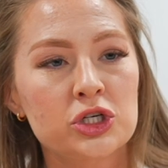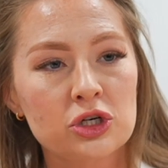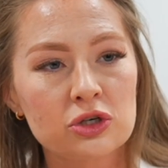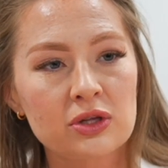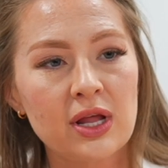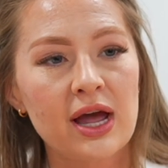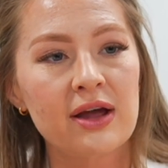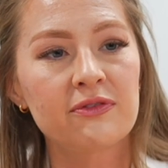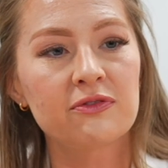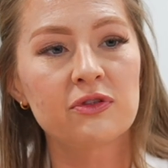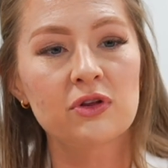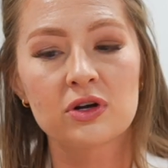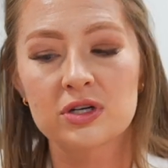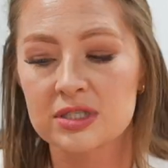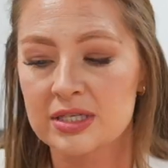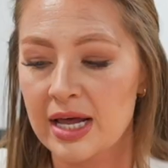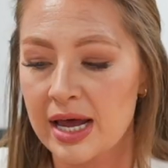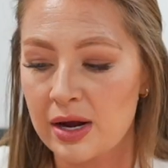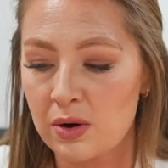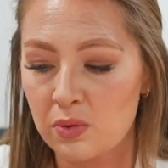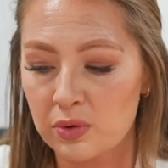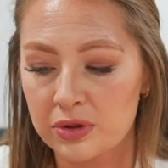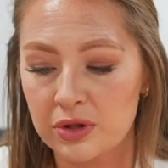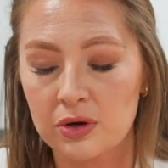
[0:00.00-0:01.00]
your life looks
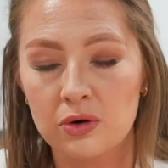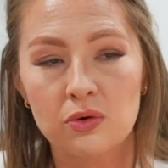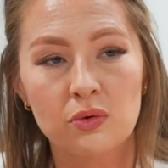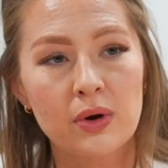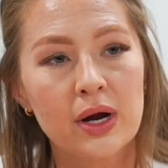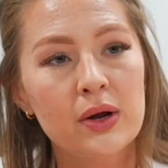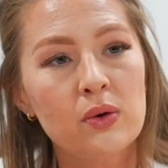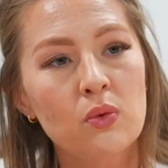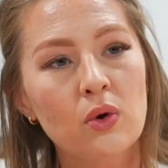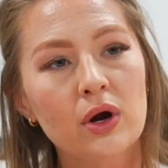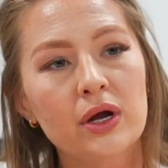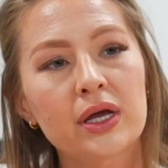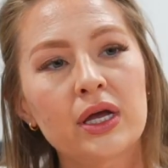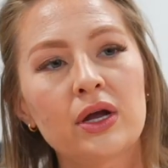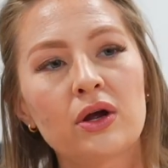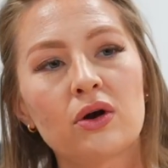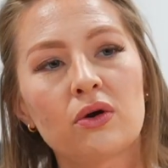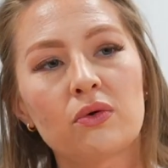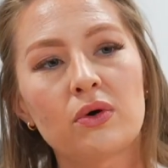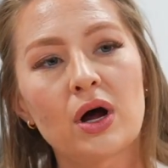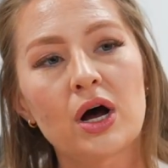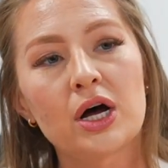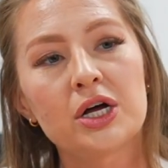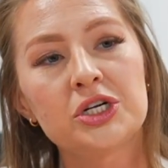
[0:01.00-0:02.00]
like with a great working
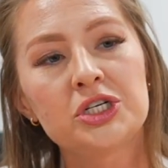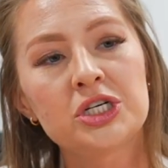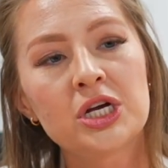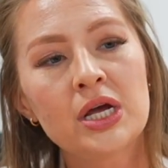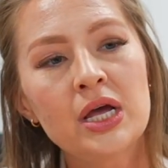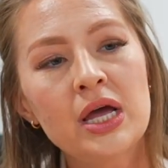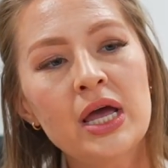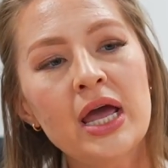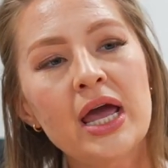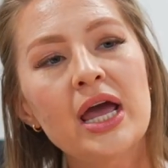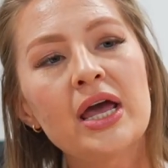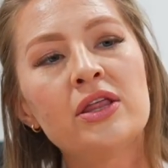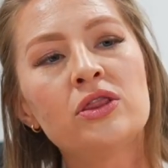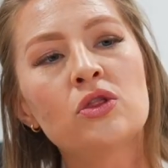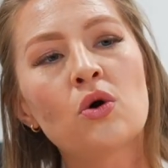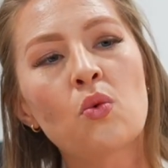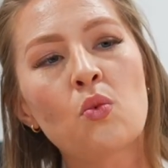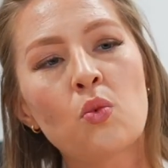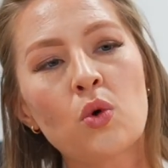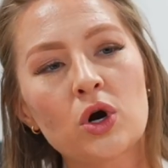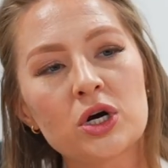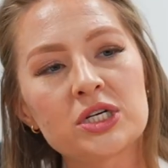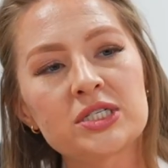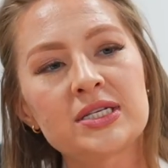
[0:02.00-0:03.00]
garage. And the
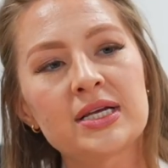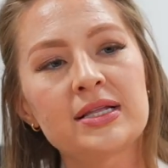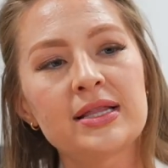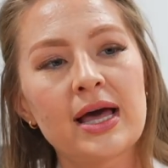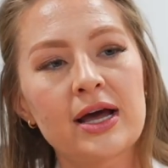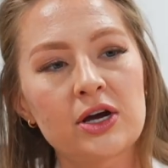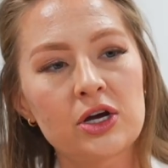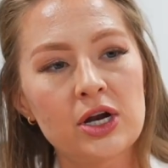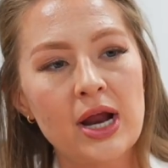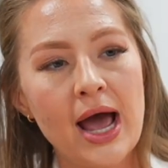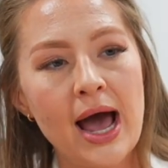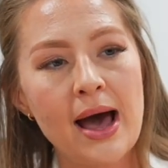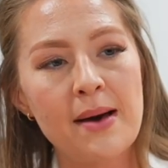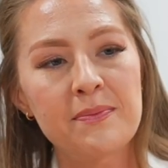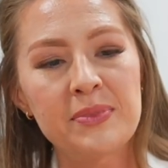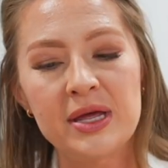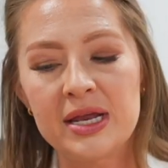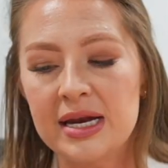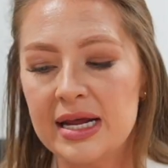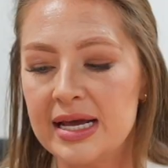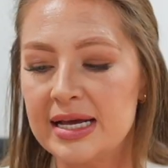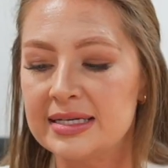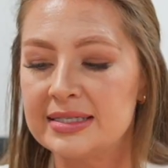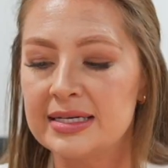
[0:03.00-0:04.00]
worst thing that could
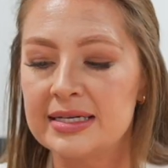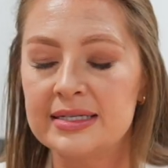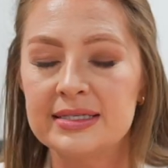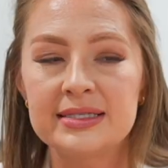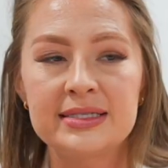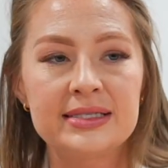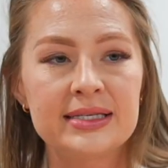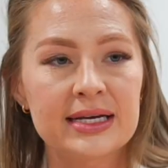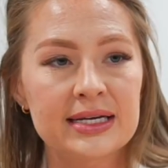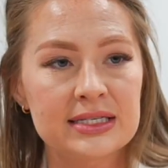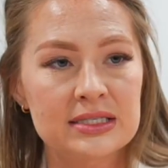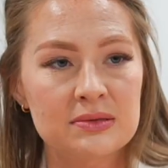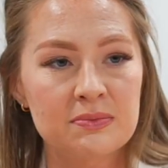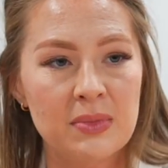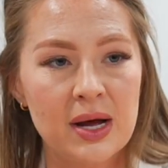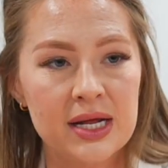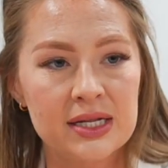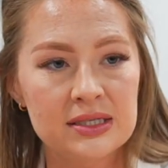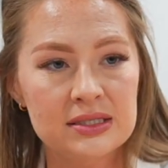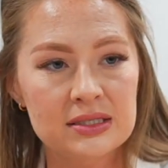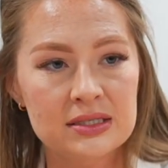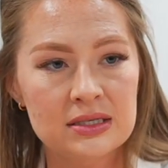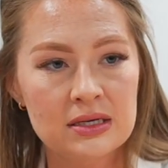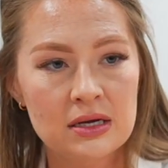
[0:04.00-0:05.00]
happen is in 6
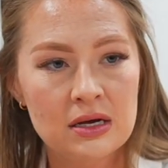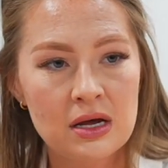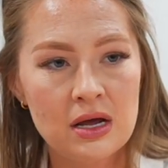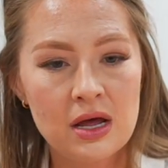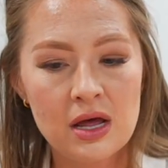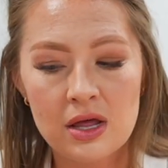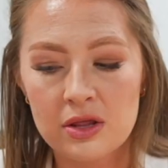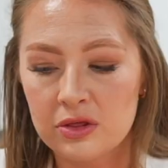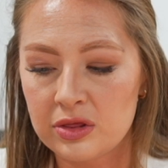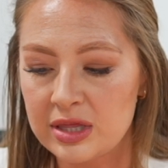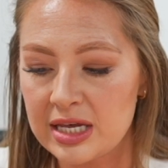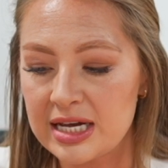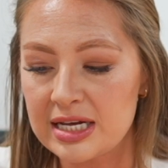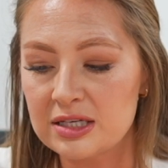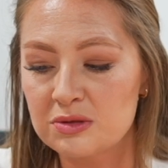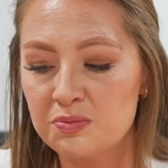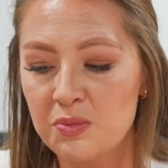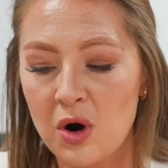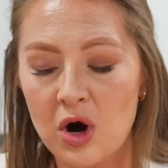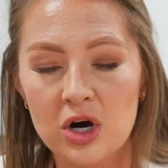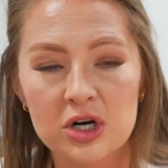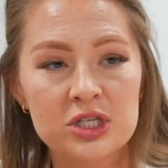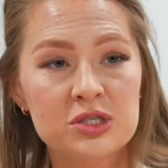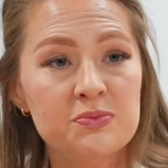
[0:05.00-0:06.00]
months, these
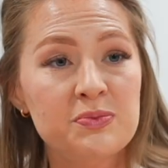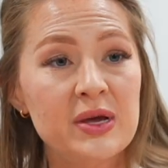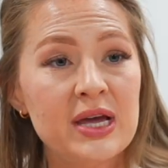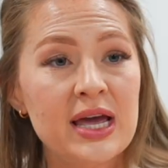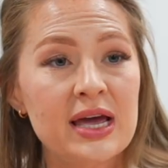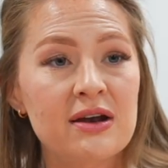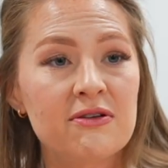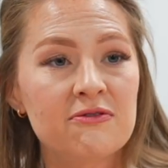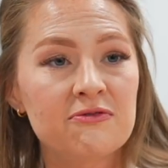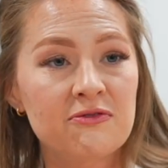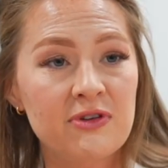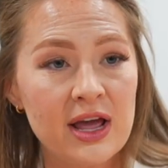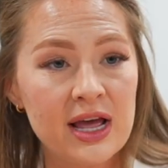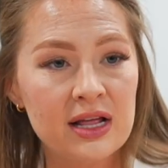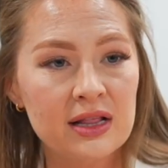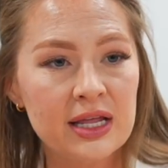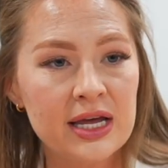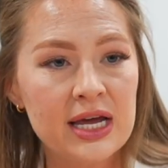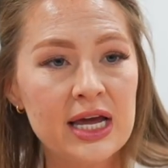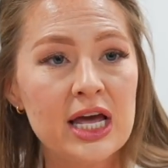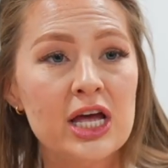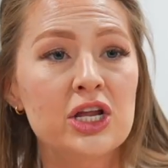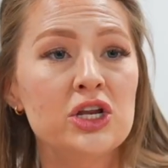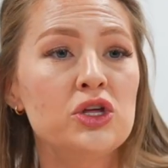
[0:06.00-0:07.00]
parts begin
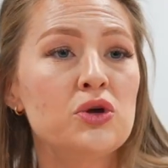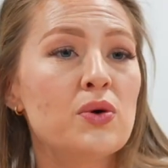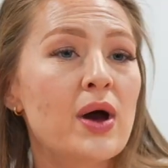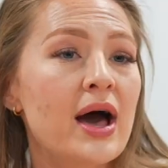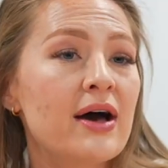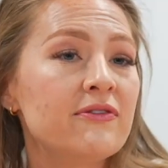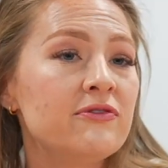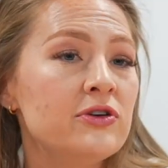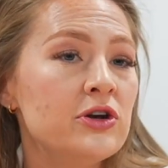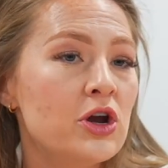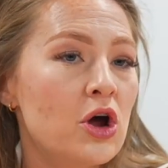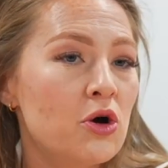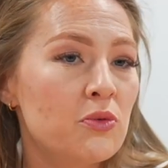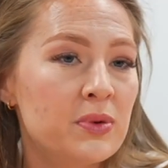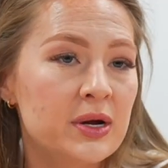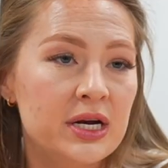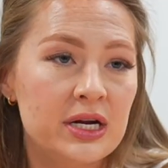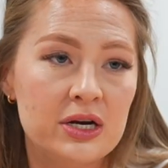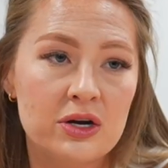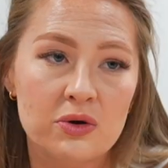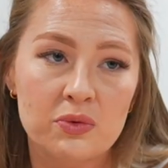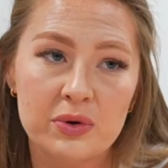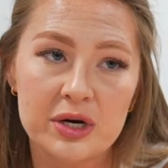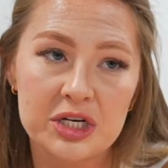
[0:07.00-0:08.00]
failing and you have nobody
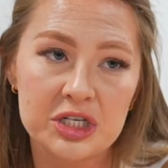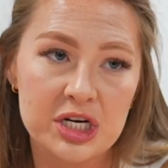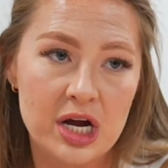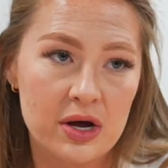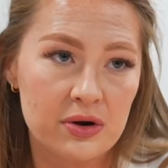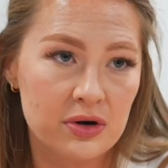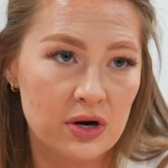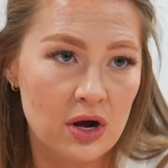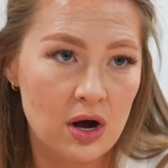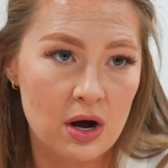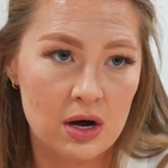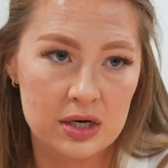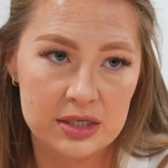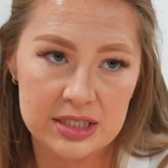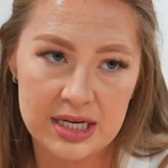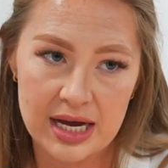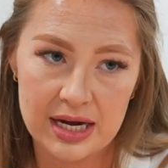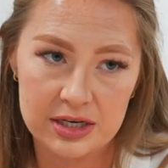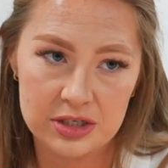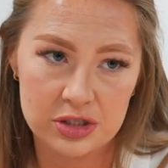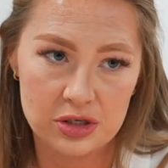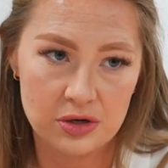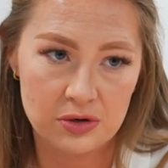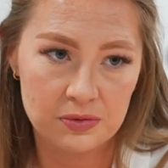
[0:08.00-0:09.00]
to reach out and to
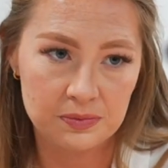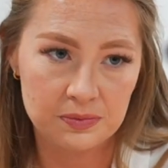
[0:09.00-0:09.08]
contact to.